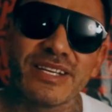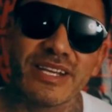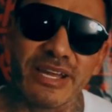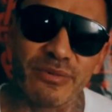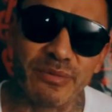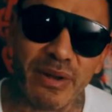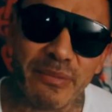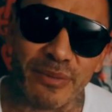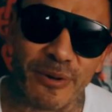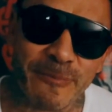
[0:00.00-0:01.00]
Like,
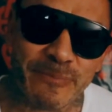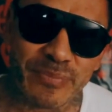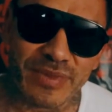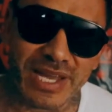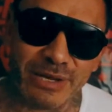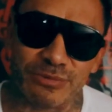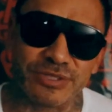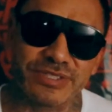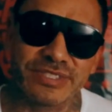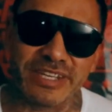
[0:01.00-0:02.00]
remember, I was
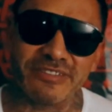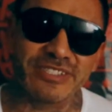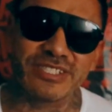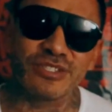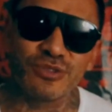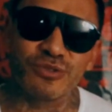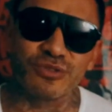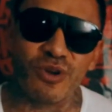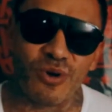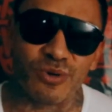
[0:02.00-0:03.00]
17
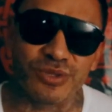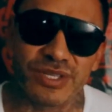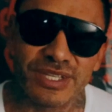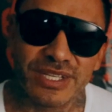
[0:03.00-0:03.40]
years old,